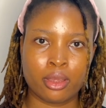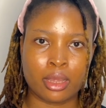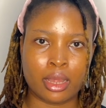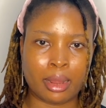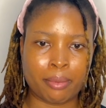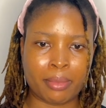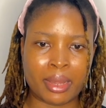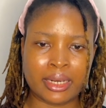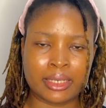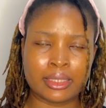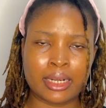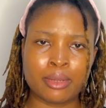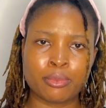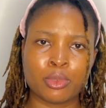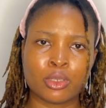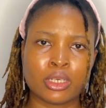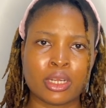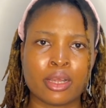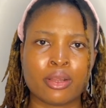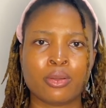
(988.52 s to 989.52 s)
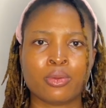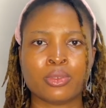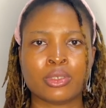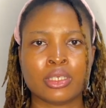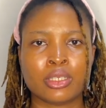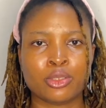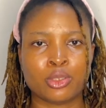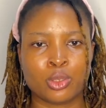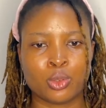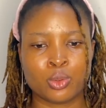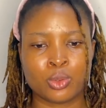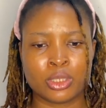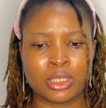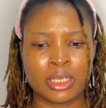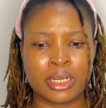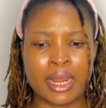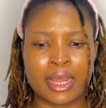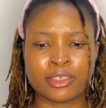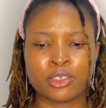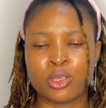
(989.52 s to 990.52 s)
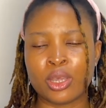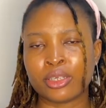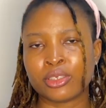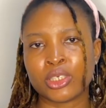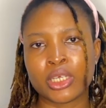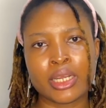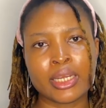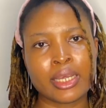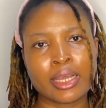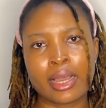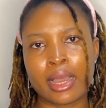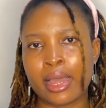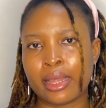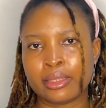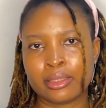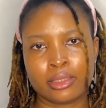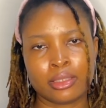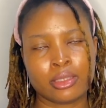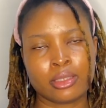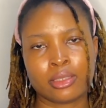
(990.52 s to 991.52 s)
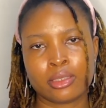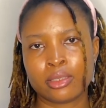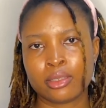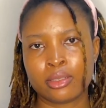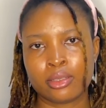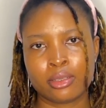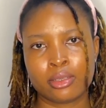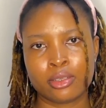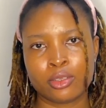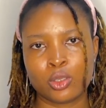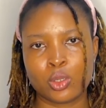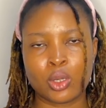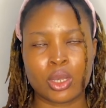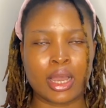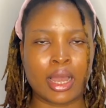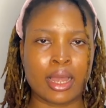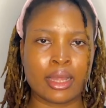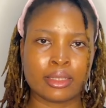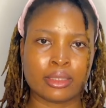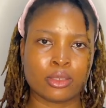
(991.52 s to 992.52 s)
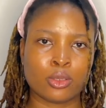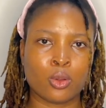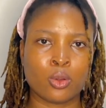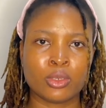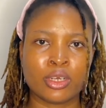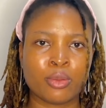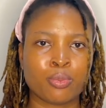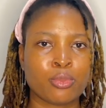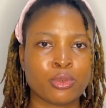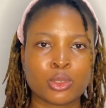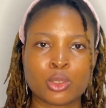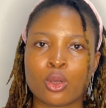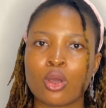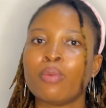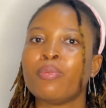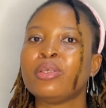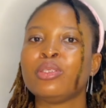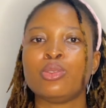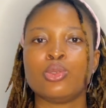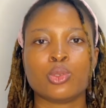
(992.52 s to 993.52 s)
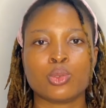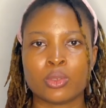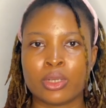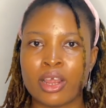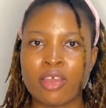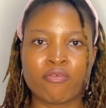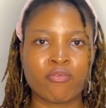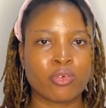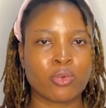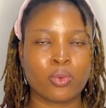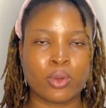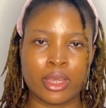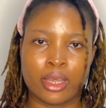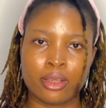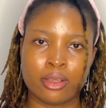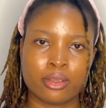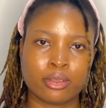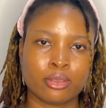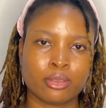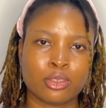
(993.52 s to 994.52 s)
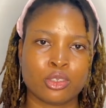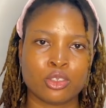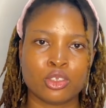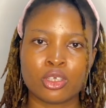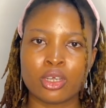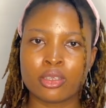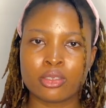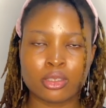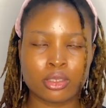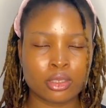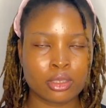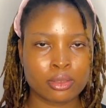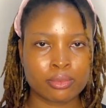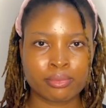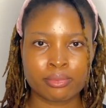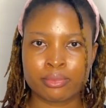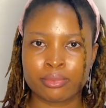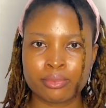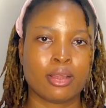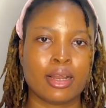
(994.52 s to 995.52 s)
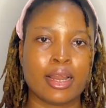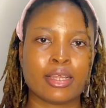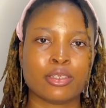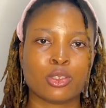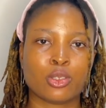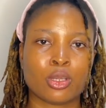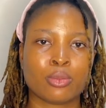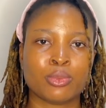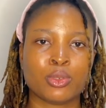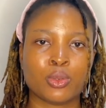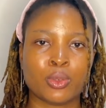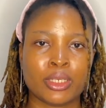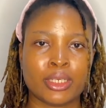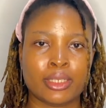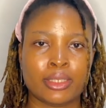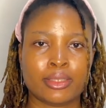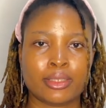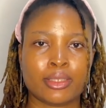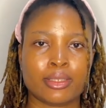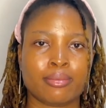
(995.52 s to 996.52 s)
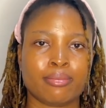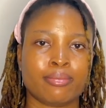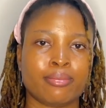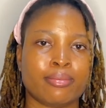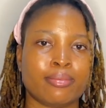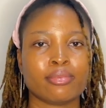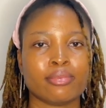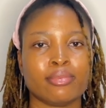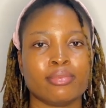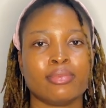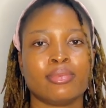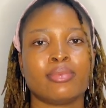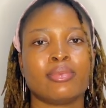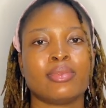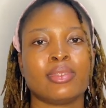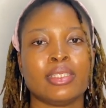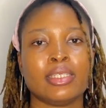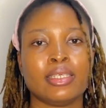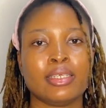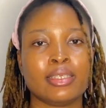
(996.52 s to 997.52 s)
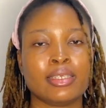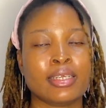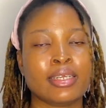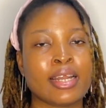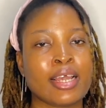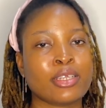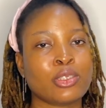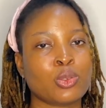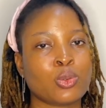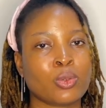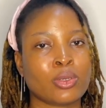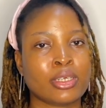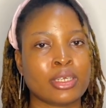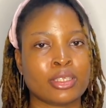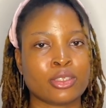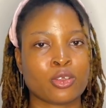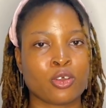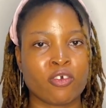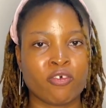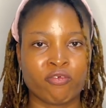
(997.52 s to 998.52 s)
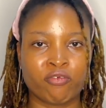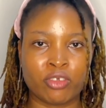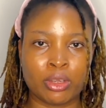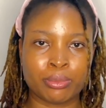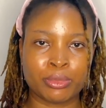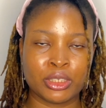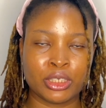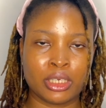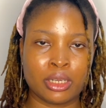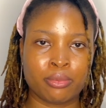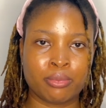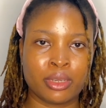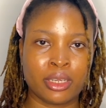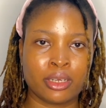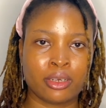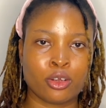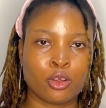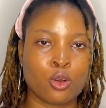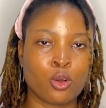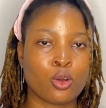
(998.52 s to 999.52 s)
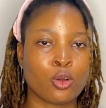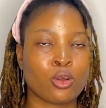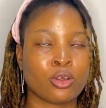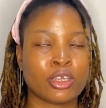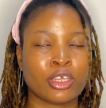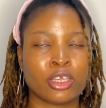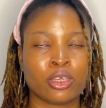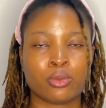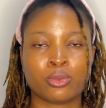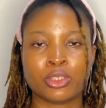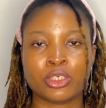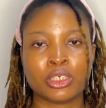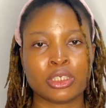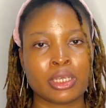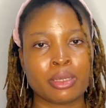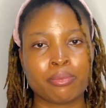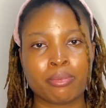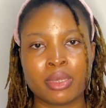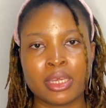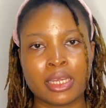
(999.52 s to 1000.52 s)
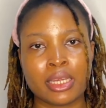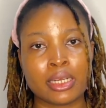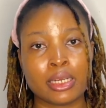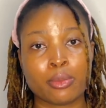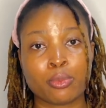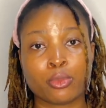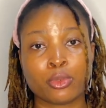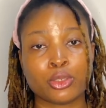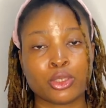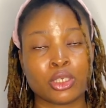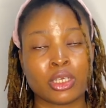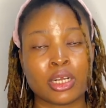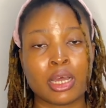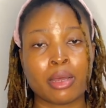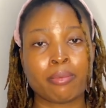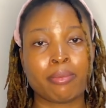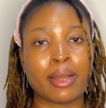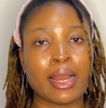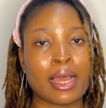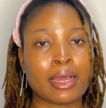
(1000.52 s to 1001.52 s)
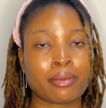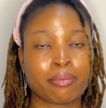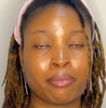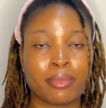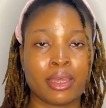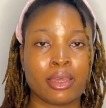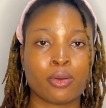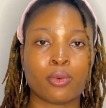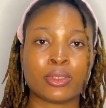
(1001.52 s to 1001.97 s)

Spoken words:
And by the time you download it, you say that you actually can't. You can't, or they put coming soon everywhere. It's just, let's stop doing it. The next one is confirm shaming or guilt shaming, emotional blackmail,